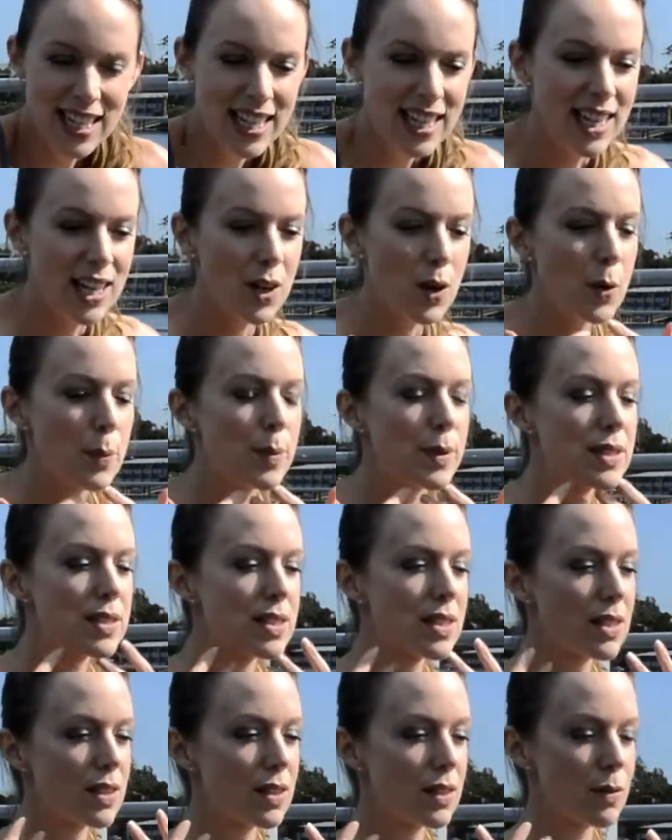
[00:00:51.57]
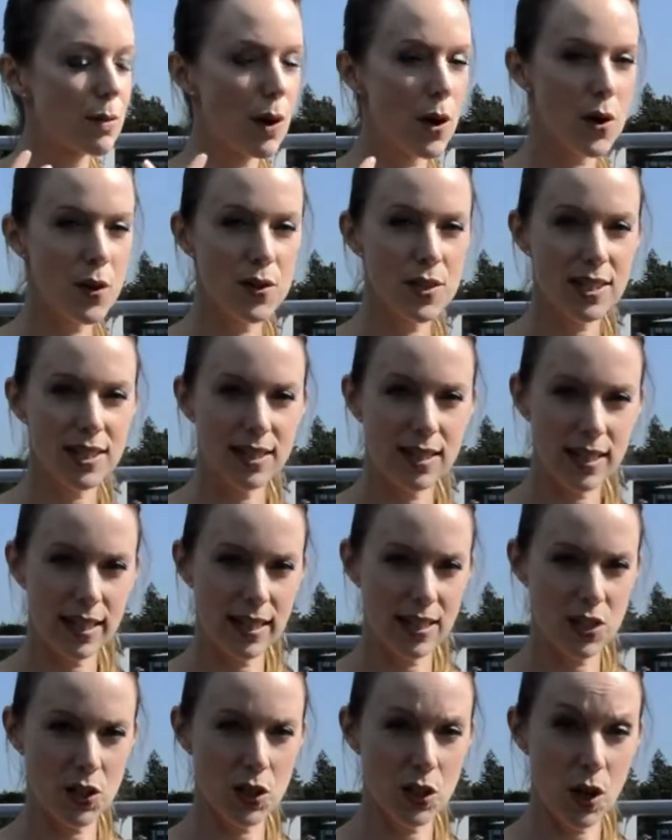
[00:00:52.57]
It opens the throat and the
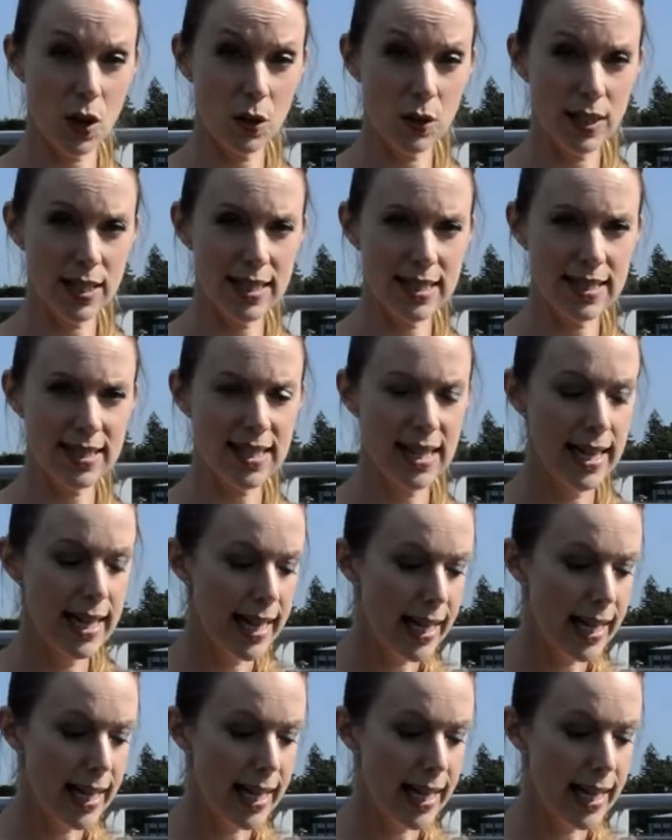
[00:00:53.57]
shoulders.